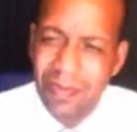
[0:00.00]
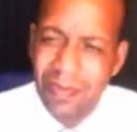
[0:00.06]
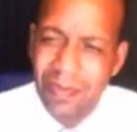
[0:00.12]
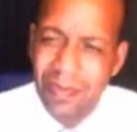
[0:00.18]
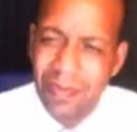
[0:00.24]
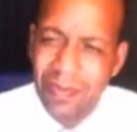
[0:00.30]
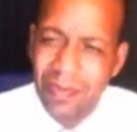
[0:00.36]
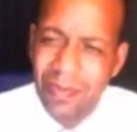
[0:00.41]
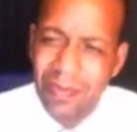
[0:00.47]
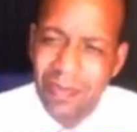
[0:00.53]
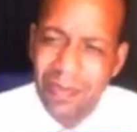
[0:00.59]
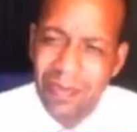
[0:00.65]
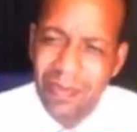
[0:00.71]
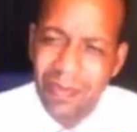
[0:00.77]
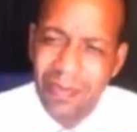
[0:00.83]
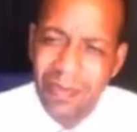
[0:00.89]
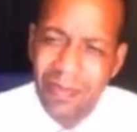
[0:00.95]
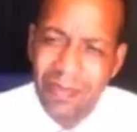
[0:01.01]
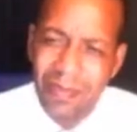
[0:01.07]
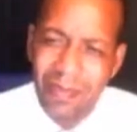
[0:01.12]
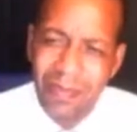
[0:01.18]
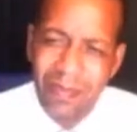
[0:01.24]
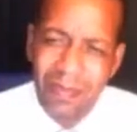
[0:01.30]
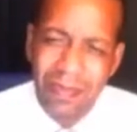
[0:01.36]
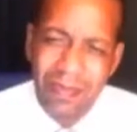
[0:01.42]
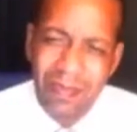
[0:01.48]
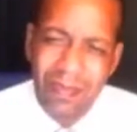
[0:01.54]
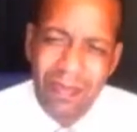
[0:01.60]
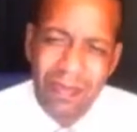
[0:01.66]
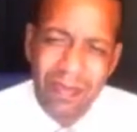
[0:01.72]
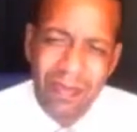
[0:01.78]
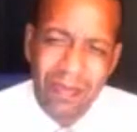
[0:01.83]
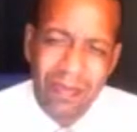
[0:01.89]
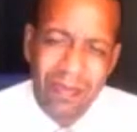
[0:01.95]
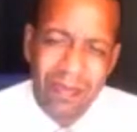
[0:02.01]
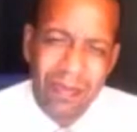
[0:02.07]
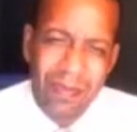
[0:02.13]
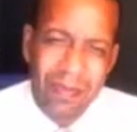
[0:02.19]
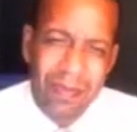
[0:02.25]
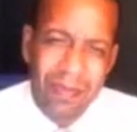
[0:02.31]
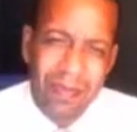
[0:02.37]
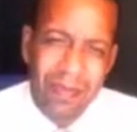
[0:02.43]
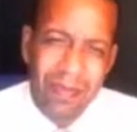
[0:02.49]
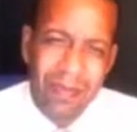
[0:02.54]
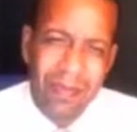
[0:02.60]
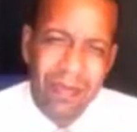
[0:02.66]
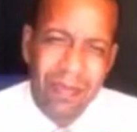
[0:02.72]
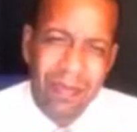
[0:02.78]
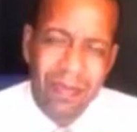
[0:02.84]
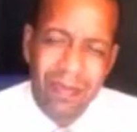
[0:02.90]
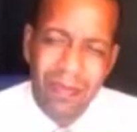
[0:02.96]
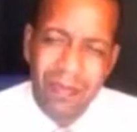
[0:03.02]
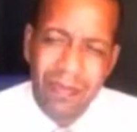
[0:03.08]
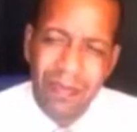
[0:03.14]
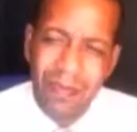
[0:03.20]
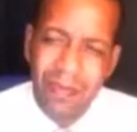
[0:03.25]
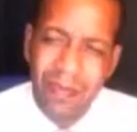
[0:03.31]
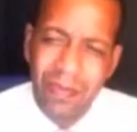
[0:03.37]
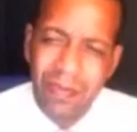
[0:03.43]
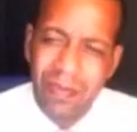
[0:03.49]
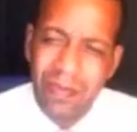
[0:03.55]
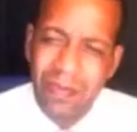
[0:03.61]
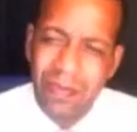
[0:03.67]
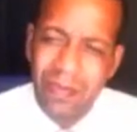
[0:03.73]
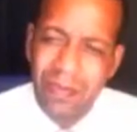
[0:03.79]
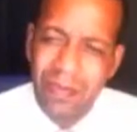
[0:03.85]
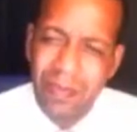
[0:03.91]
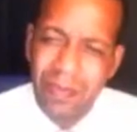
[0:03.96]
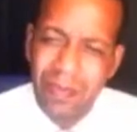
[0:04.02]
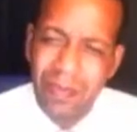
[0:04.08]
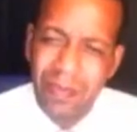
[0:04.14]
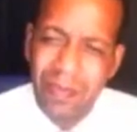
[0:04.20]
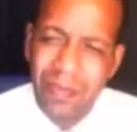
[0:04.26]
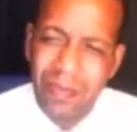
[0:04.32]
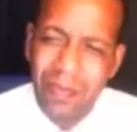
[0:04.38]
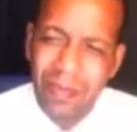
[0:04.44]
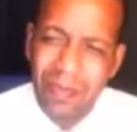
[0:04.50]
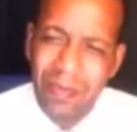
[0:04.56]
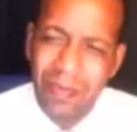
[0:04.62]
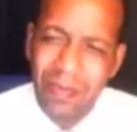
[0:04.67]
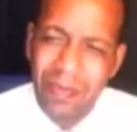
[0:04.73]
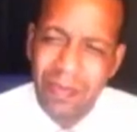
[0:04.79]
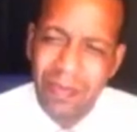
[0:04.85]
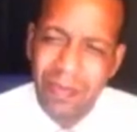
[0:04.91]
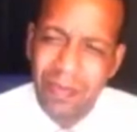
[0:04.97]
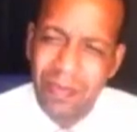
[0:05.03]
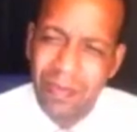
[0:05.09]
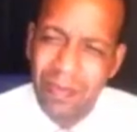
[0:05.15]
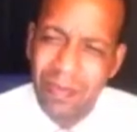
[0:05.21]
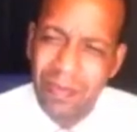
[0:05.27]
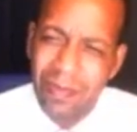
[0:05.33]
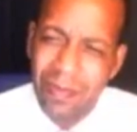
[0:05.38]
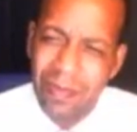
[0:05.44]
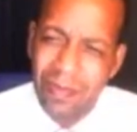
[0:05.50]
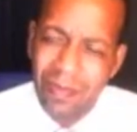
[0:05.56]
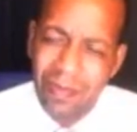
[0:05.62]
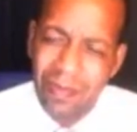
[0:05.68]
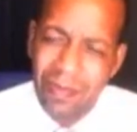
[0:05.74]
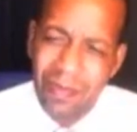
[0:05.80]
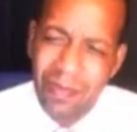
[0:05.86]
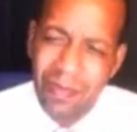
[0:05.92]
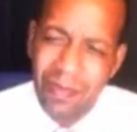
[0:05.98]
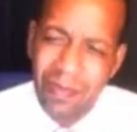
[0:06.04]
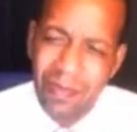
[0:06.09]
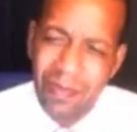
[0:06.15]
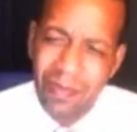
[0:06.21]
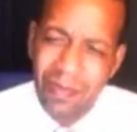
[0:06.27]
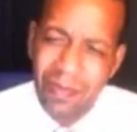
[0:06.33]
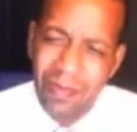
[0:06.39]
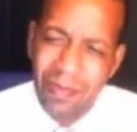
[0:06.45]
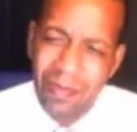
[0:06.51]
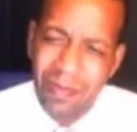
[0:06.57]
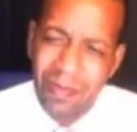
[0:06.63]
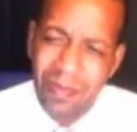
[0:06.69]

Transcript: The person shown says nothing.